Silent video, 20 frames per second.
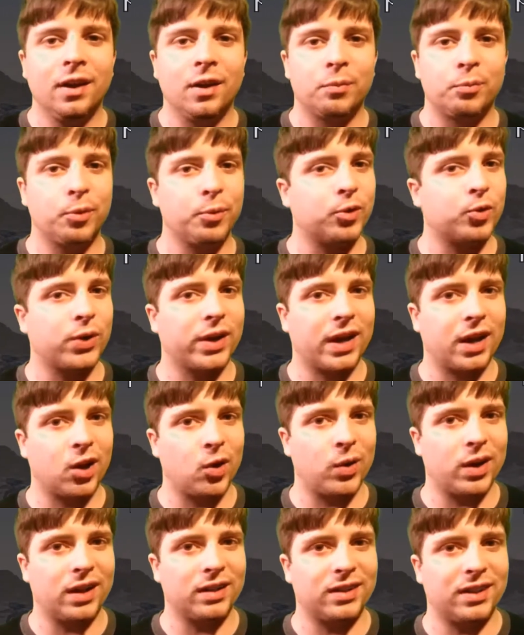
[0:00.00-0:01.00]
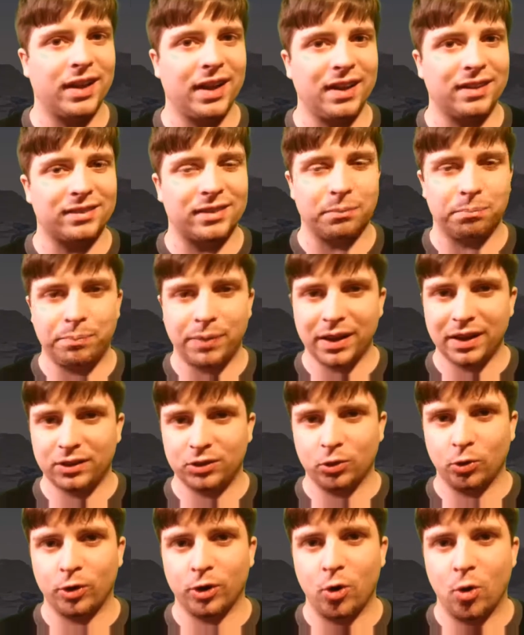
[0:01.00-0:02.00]
Pretty much what I got going on today is the big
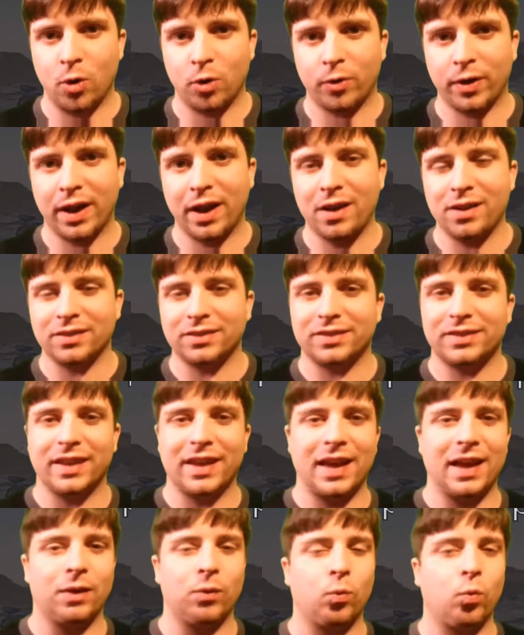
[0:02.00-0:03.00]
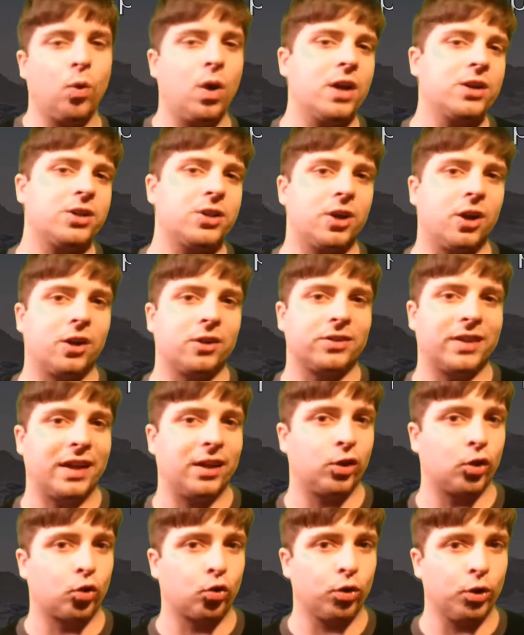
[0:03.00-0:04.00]
story going around is that Watch Dogs
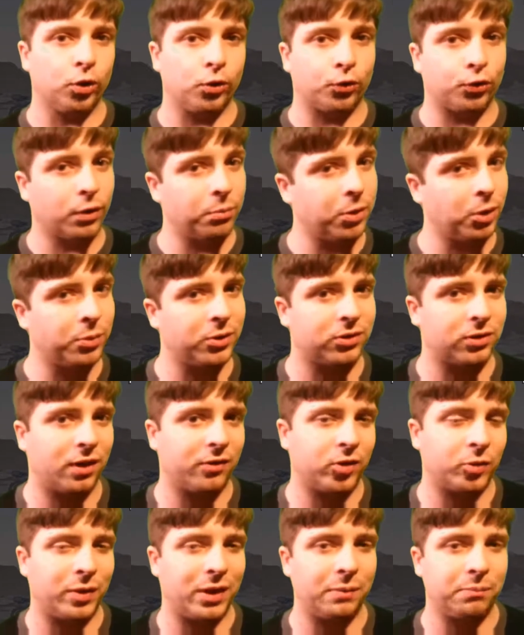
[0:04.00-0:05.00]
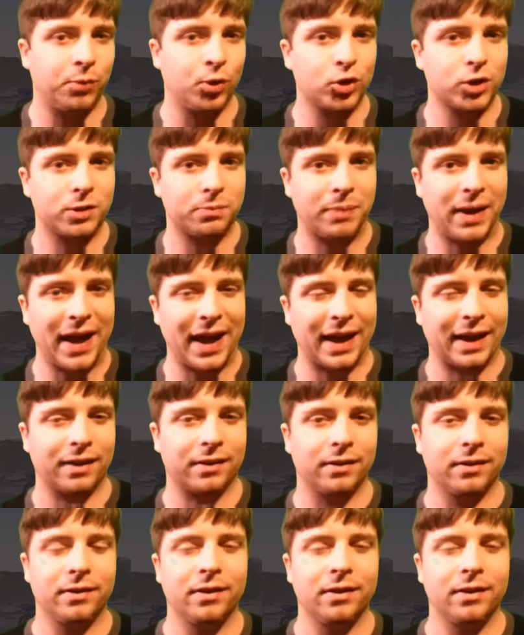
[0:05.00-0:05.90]
and the crew from Ubisoft are being pushed back